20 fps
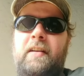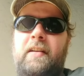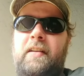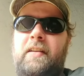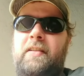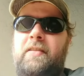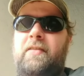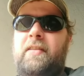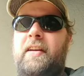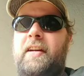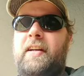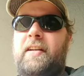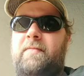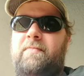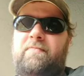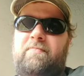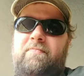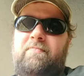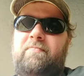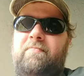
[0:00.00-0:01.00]
You get,
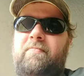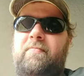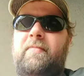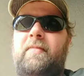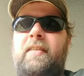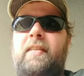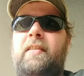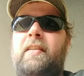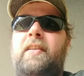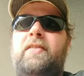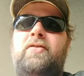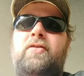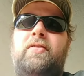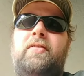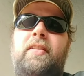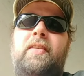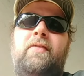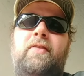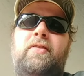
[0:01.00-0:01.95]
let's just